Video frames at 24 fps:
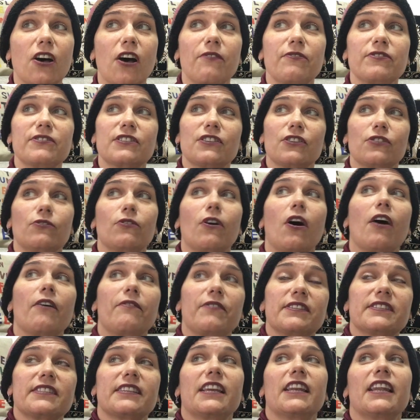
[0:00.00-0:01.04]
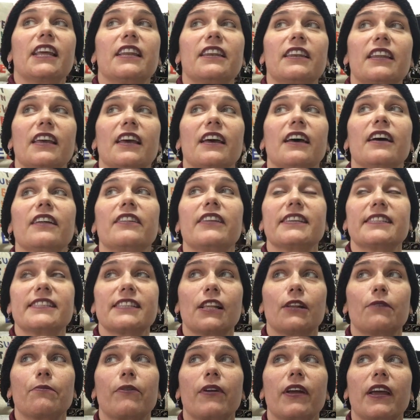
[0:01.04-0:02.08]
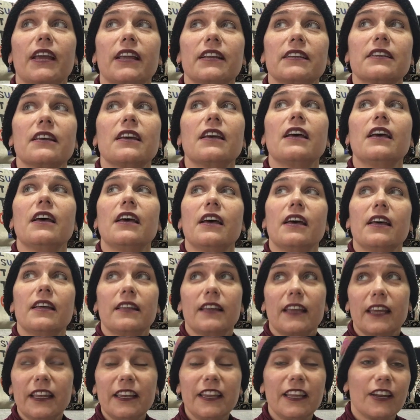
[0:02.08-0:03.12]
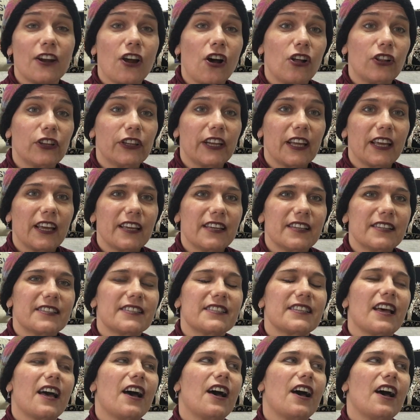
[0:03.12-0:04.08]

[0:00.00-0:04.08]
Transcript: Also, obviously in India they celebrate Indian holidays.